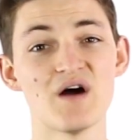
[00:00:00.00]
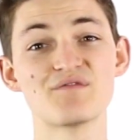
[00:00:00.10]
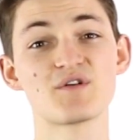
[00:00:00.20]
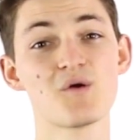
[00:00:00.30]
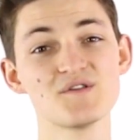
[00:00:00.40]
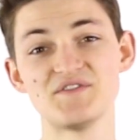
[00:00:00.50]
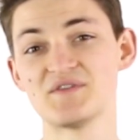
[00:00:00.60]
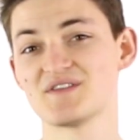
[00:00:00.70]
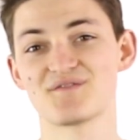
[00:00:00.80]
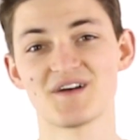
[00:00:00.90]
Of course, you
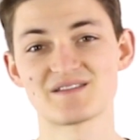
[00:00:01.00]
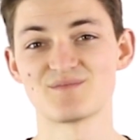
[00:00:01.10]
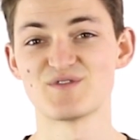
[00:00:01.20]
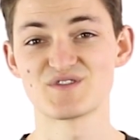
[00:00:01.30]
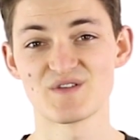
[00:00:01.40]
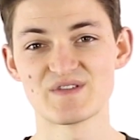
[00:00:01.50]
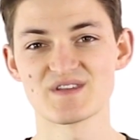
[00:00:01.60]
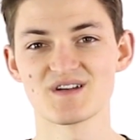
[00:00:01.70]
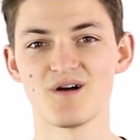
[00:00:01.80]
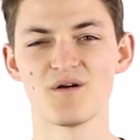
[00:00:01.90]
can give customer
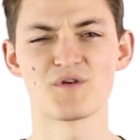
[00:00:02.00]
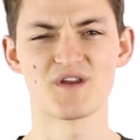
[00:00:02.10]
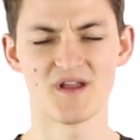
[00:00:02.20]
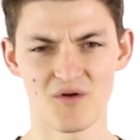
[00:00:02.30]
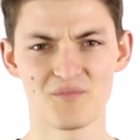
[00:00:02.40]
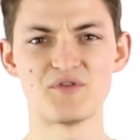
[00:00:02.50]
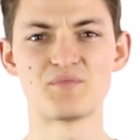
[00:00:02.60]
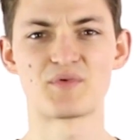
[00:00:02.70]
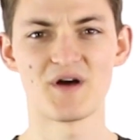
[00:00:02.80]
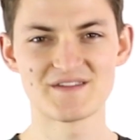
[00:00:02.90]
service a call, and we're going to help
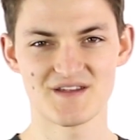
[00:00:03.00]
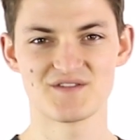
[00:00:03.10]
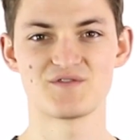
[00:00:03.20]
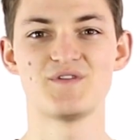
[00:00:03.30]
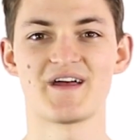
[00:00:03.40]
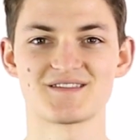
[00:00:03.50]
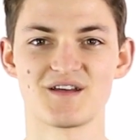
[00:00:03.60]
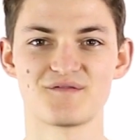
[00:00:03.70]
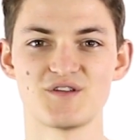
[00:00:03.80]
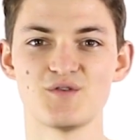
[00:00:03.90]
you process through that
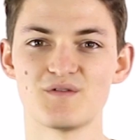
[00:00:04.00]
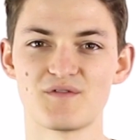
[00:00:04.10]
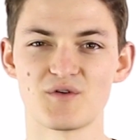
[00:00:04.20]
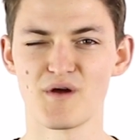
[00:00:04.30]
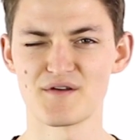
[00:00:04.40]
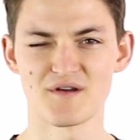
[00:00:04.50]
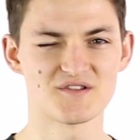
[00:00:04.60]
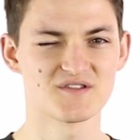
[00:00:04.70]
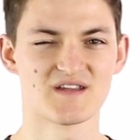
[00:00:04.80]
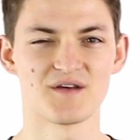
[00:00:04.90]
stuff too if you're
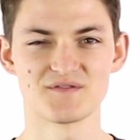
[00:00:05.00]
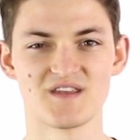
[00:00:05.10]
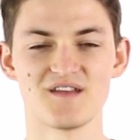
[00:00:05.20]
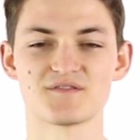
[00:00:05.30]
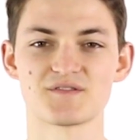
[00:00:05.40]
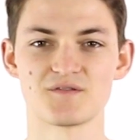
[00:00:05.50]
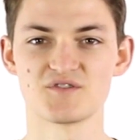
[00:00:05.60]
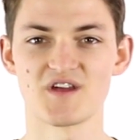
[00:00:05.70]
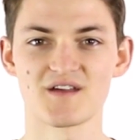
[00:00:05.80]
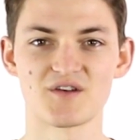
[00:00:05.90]
wondering just how safe a
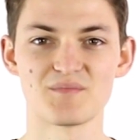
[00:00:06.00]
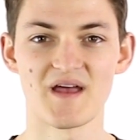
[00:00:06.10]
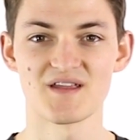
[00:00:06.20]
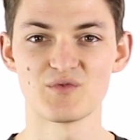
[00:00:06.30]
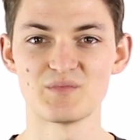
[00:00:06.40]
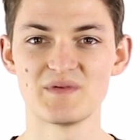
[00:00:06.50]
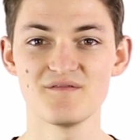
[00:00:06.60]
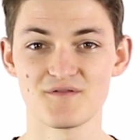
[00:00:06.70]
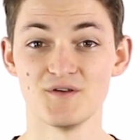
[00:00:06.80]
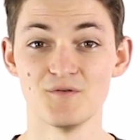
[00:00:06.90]
certain jacket or pant will
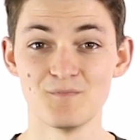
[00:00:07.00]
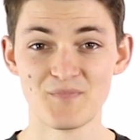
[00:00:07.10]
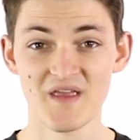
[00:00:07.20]
be for you.